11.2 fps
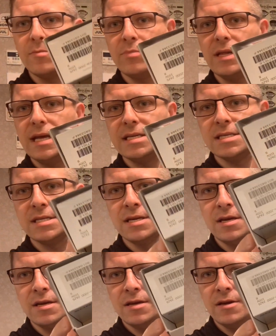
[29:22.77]
place
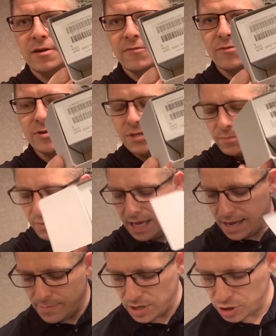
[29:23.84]
for some
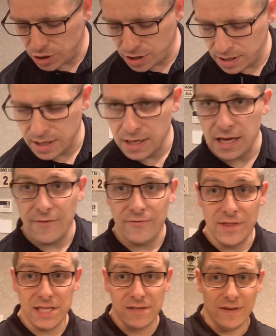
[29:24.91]
gameage. If
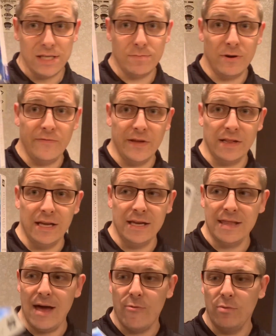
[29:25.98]
this fits perfectly,
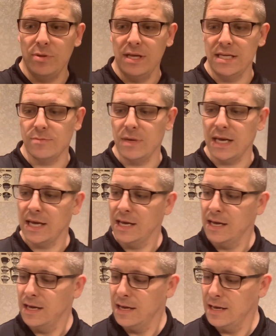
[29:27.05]
that will please me.
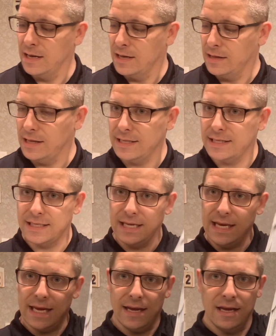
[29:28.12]
Let's see.